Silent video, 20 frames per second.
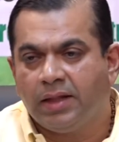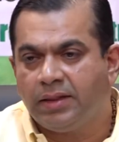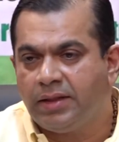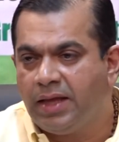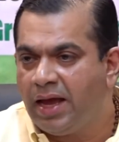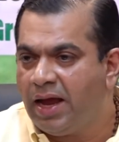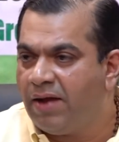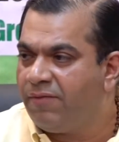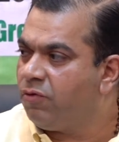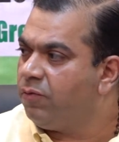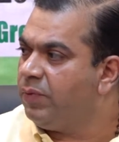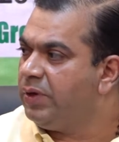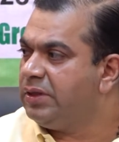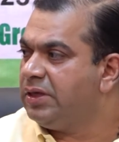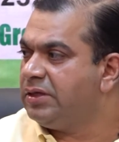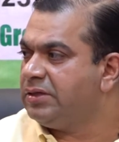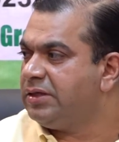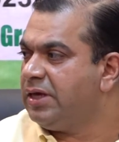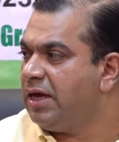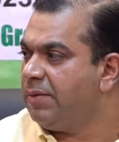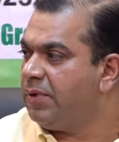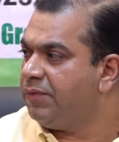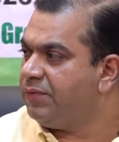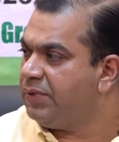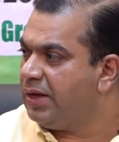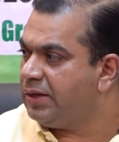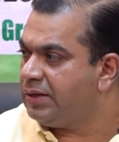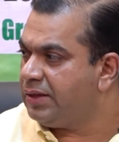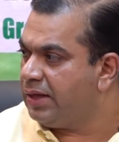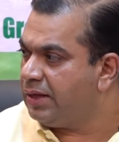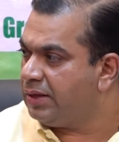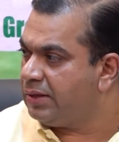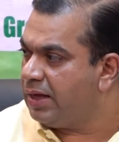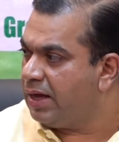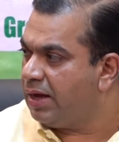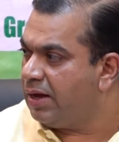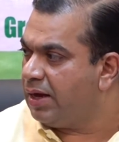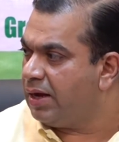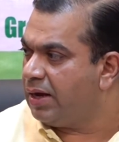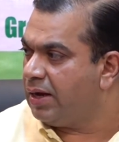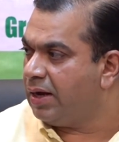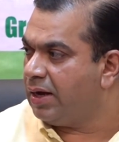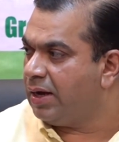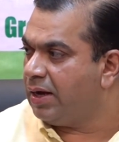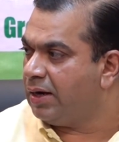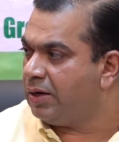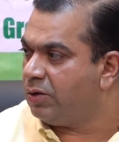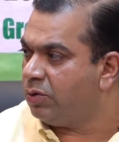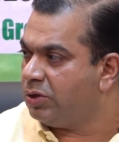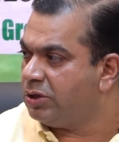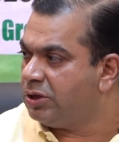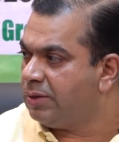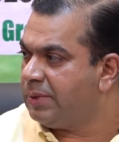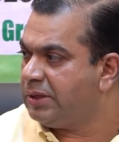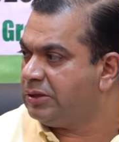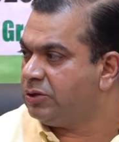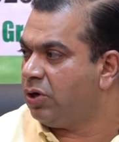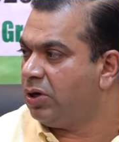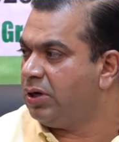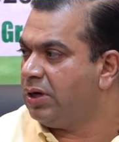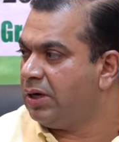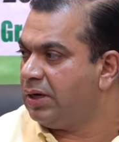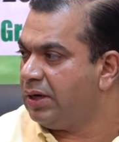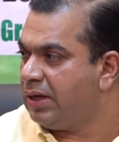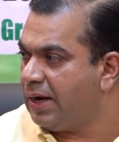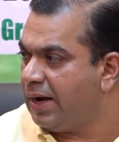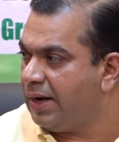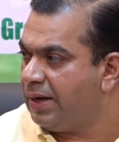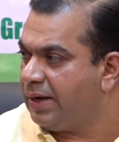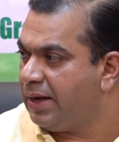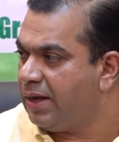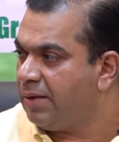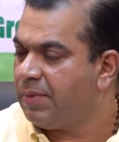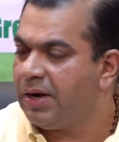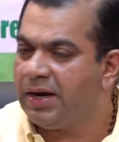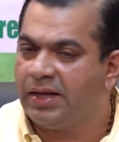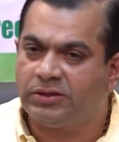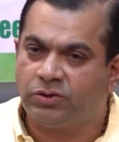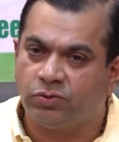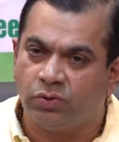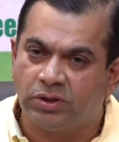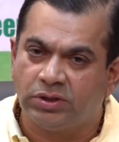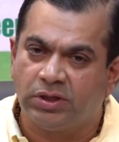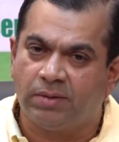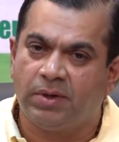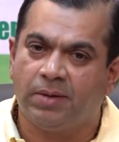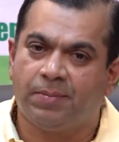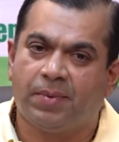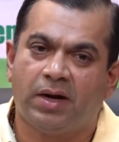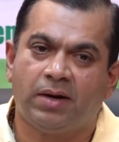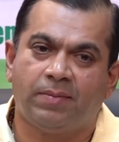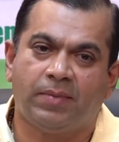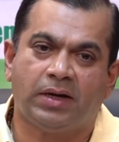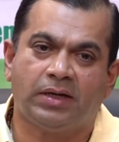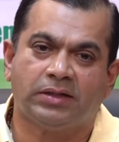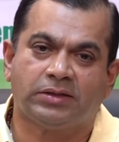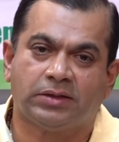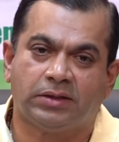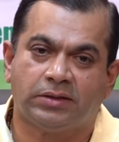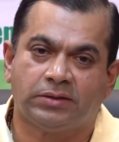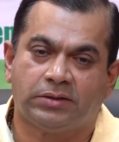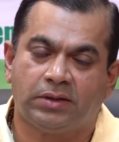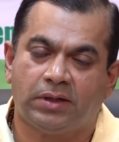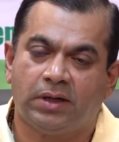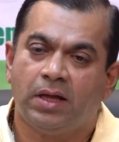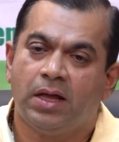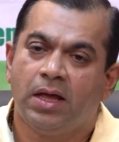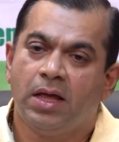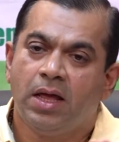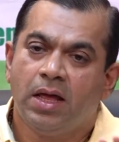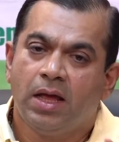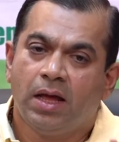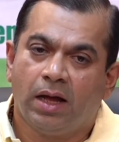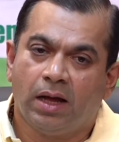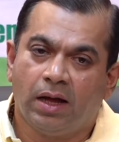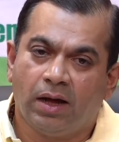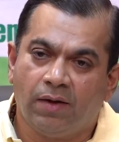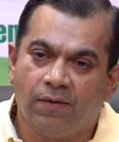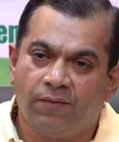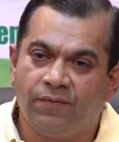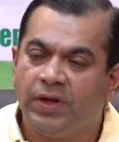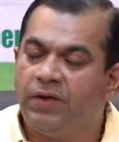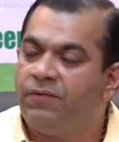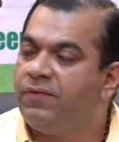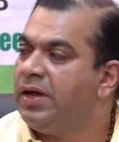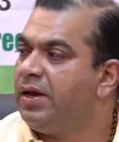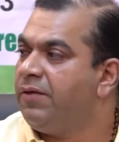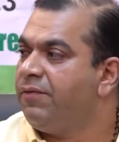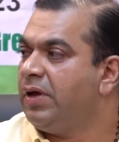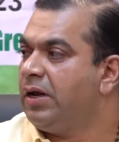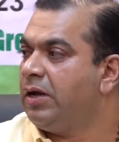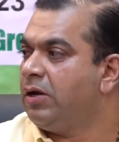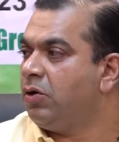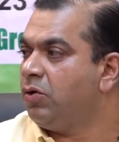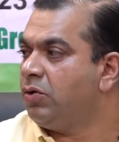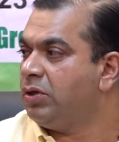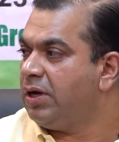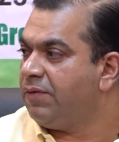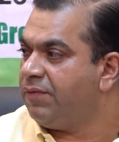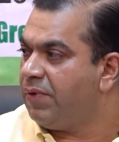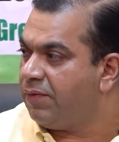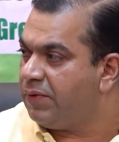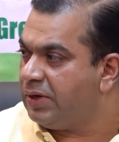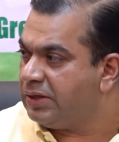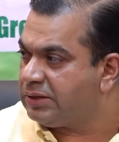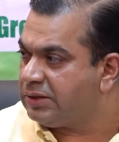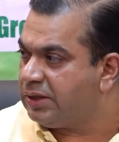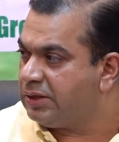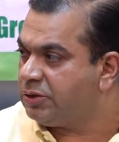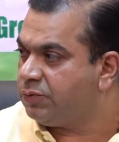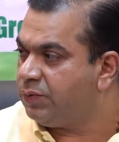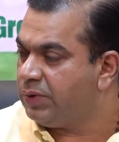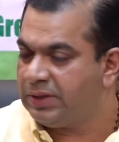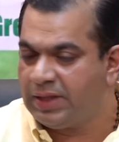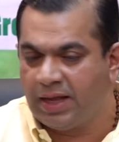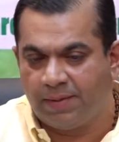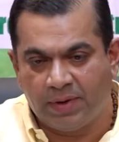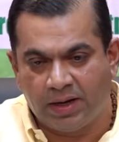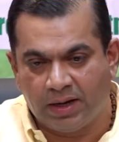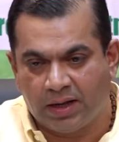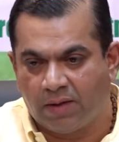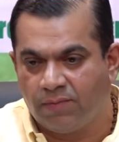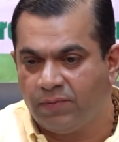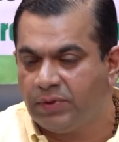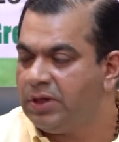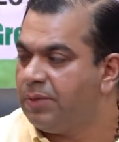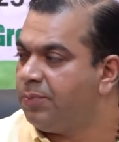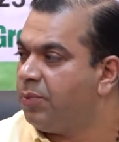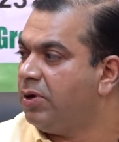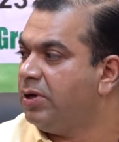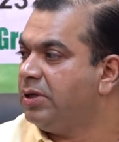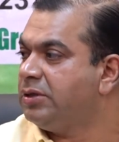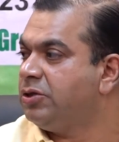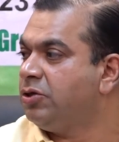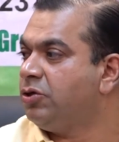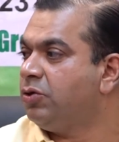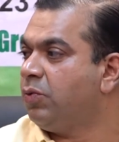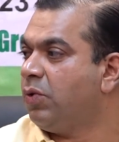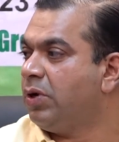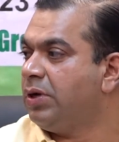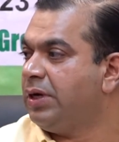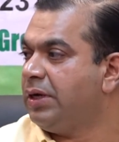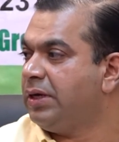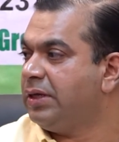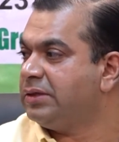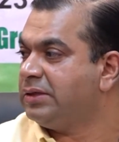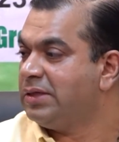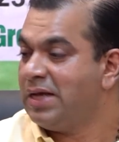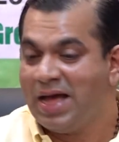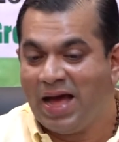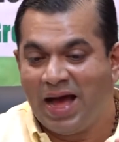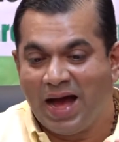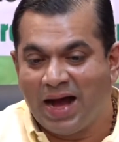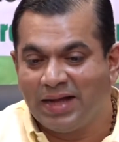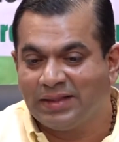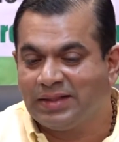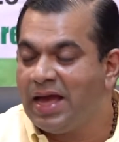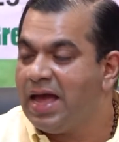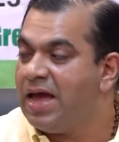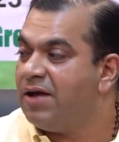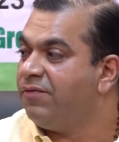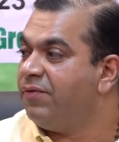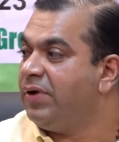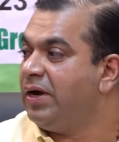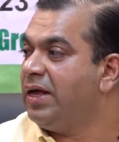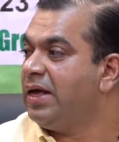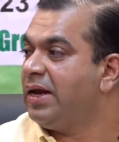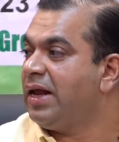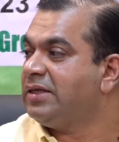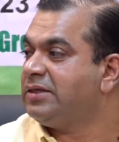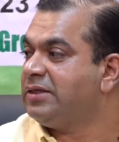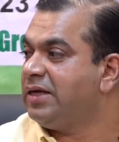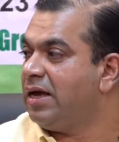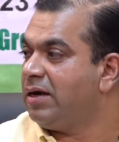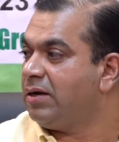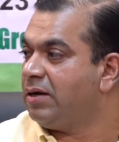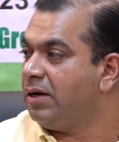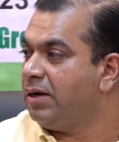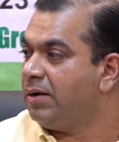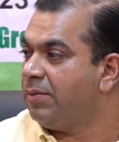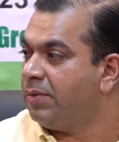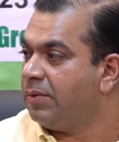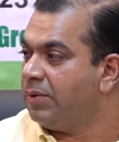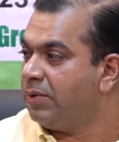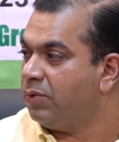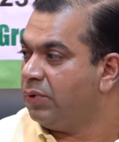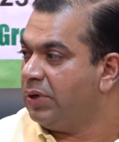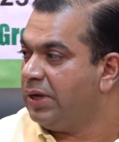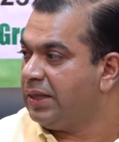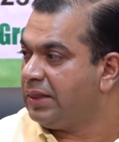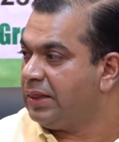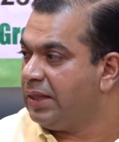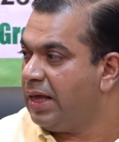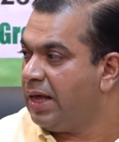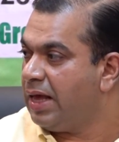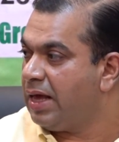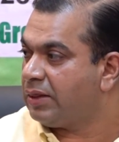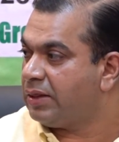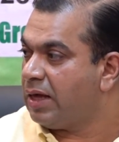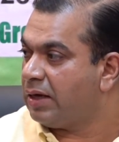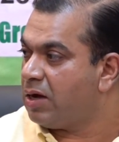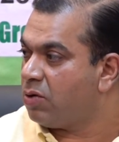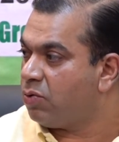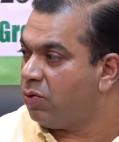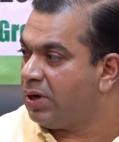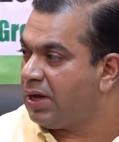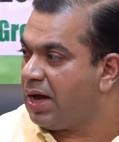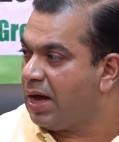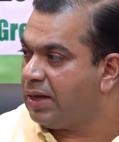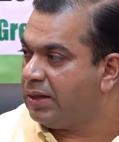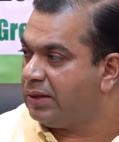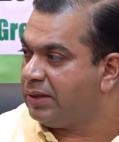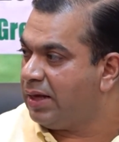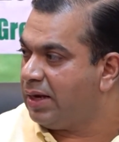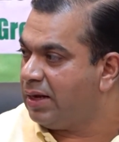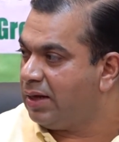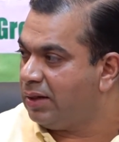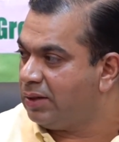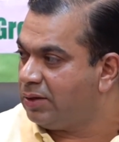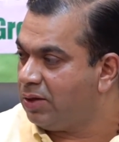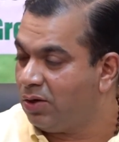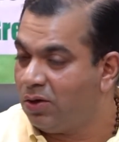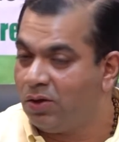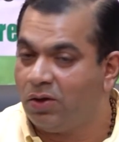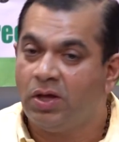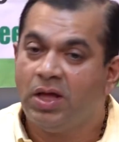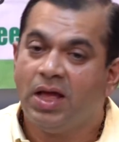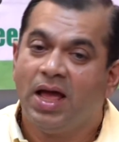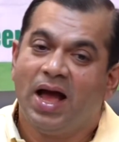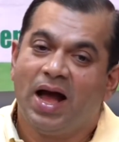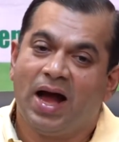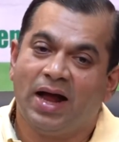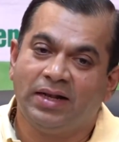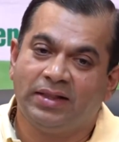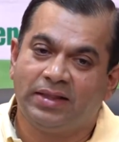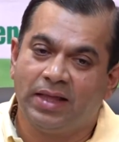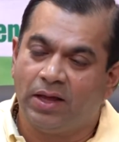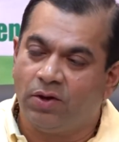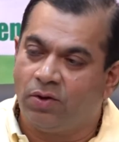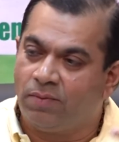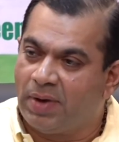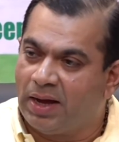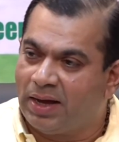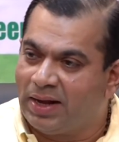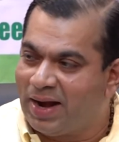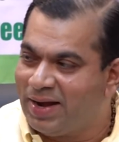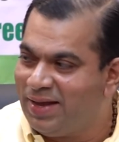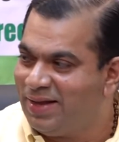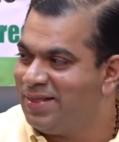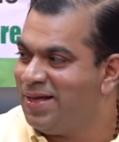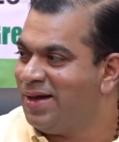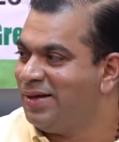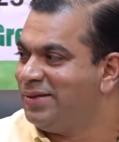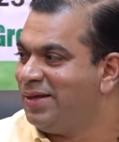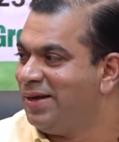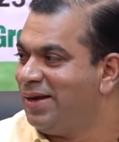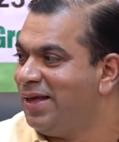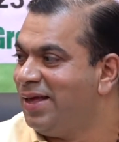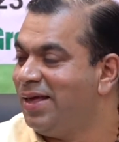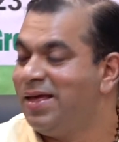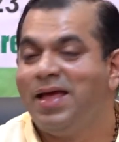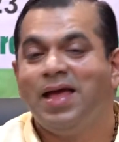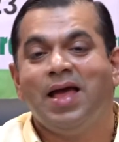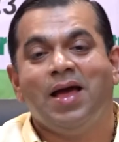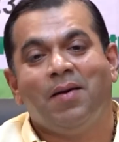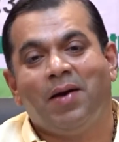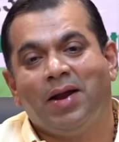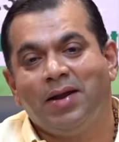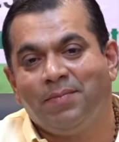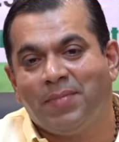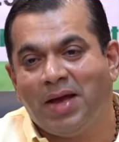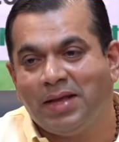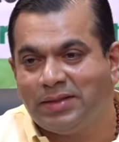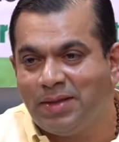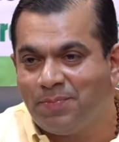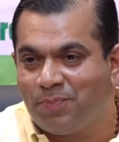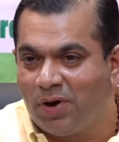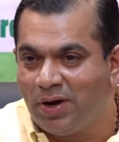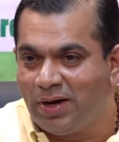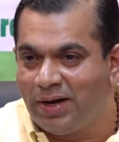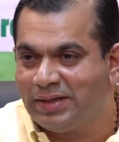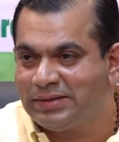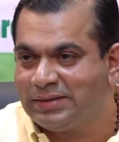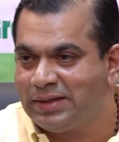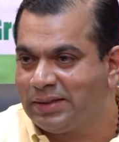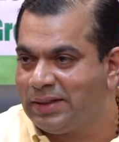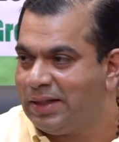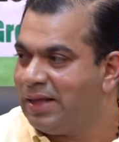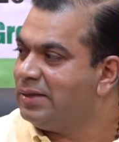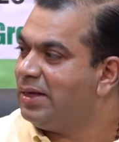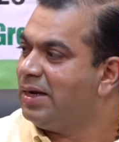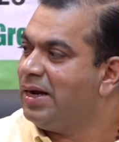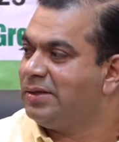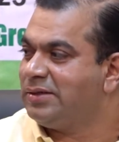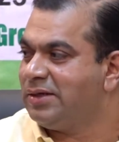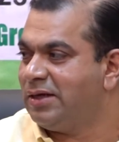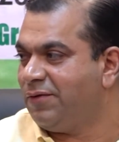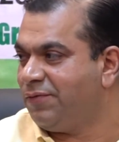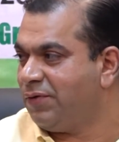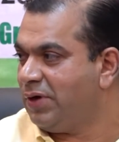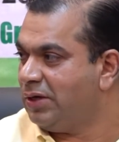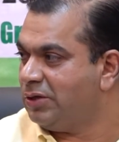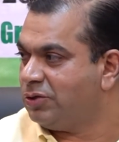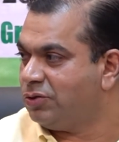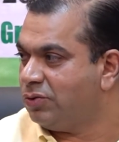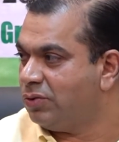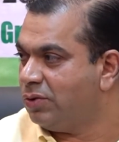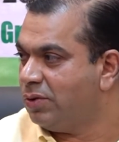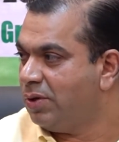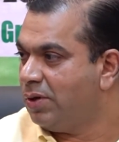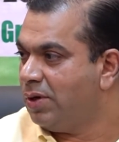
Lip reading: They have to meet the CM if they think their tourism has not done the right thing. But as tourism department is concerned, we very well know that we have discussed with them and come with the policy to what it is. Ata every day rache khay uletle tanga kon kanan tel galtalo and te yon magir ani jantale ani mai ti politics jatle jale it's a different issue.